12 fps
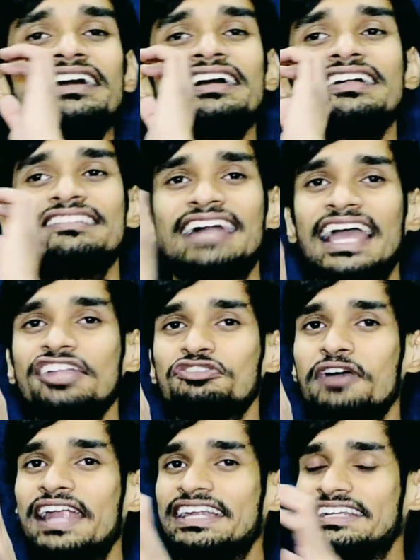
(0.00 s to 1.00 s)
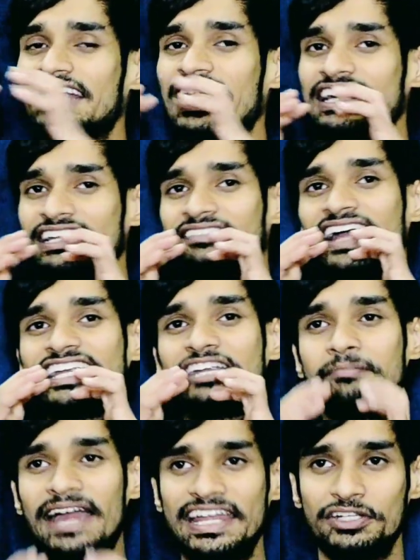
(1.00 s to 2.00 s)
sin square theta divided
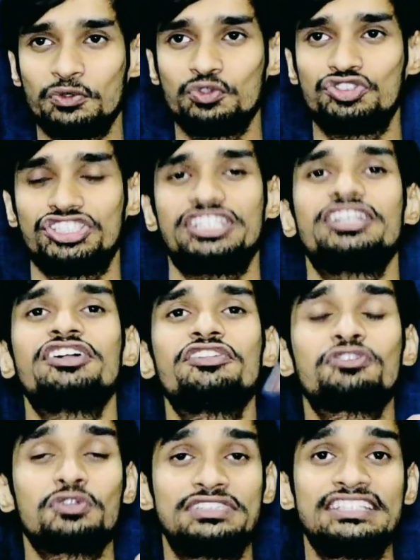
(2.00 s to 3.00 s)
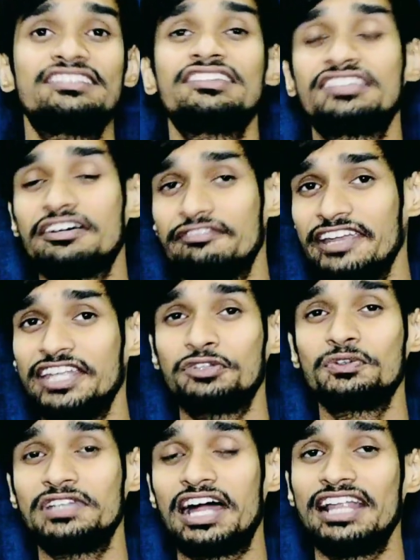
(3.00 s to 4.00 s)
by 2g. So this is the way to
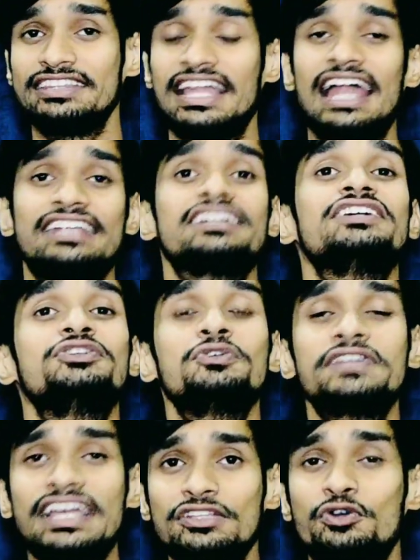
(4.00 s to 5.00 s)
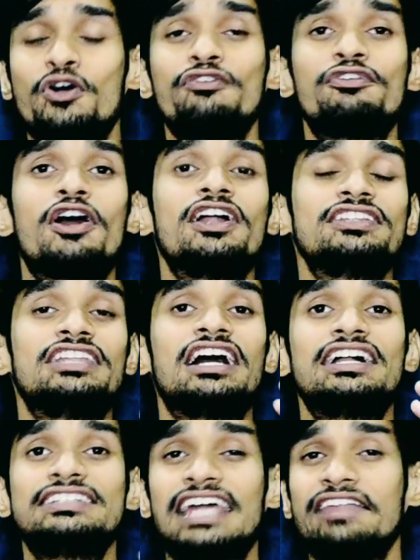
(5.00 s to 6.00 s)
learn that. You can go for
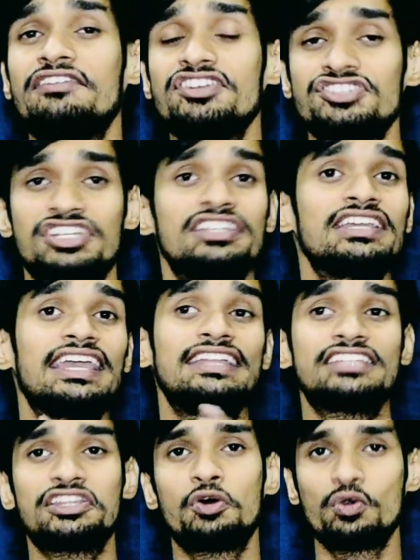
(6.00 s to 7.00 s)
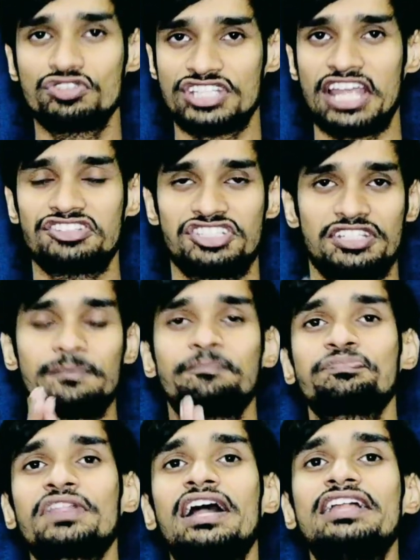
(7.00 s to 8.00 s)
the derivation in the note section.
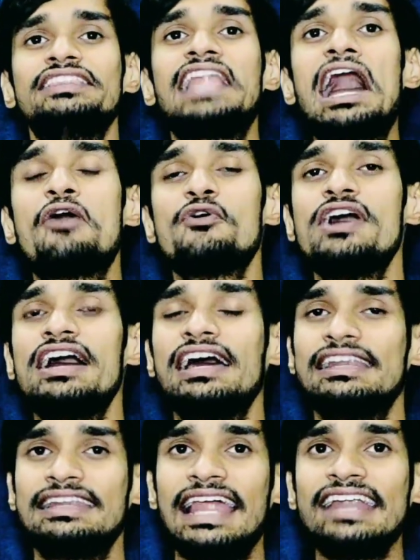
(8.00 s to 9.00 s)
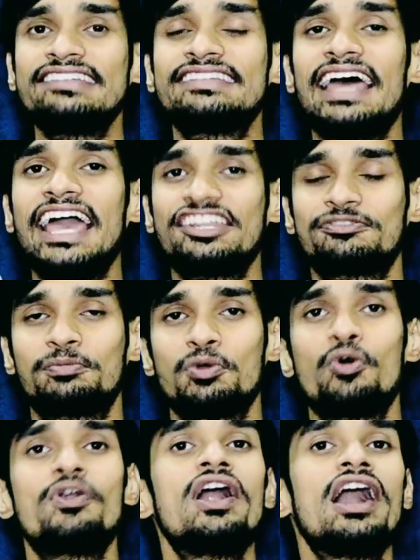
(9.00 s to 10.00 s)
Now let's
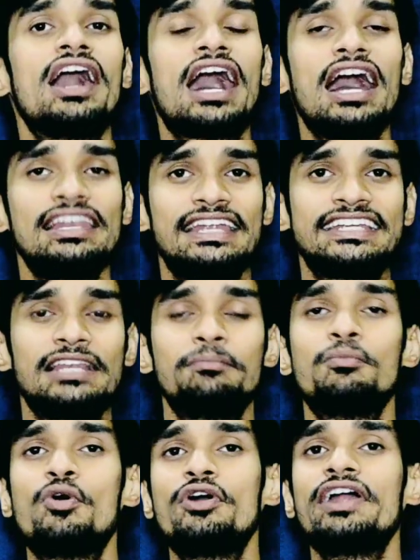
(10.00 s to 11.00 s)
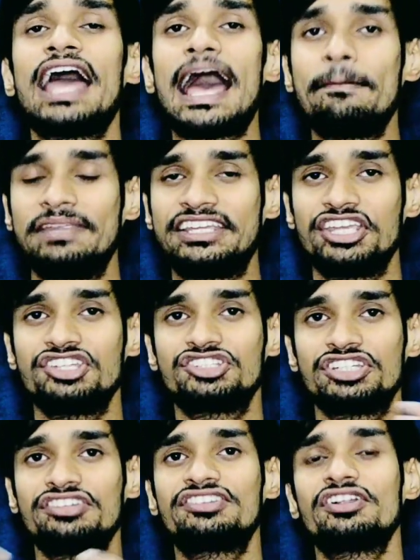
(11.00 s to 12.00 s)
explore a little more
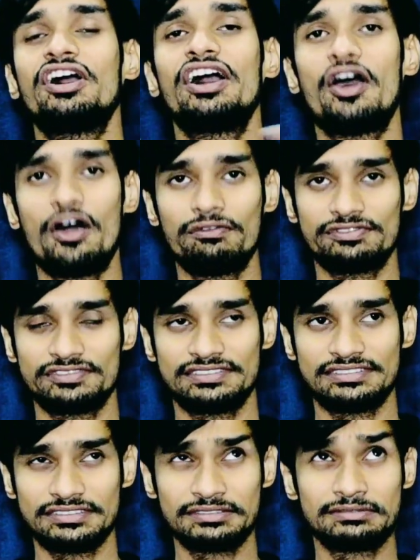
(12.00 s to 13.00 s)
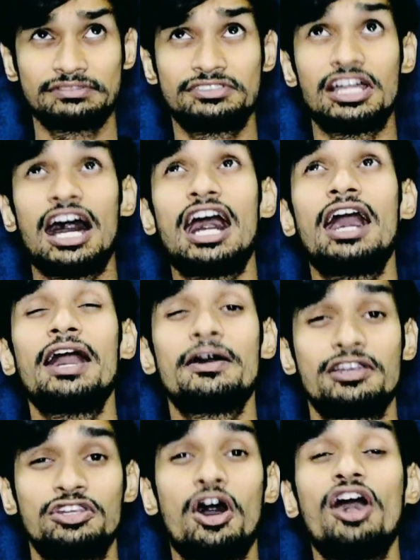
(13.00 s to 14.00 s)
applications of the
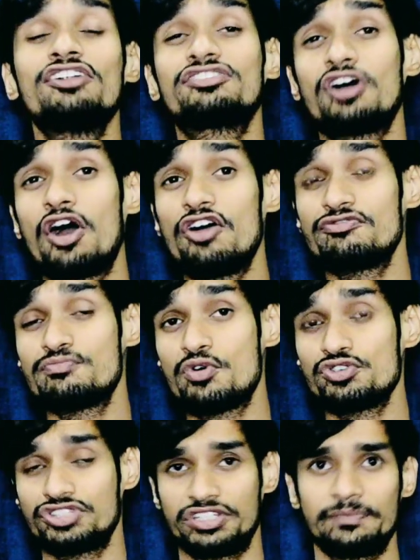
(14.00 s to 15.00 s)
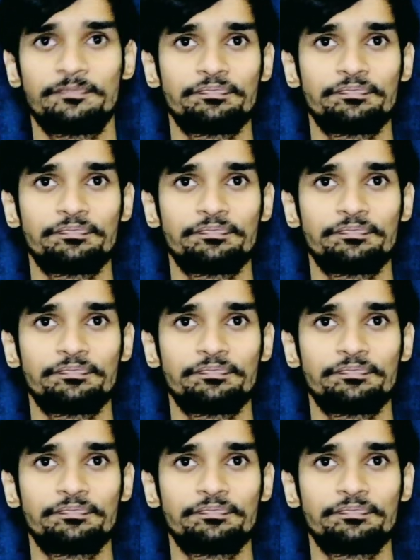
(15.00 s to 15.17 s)
laws of motion.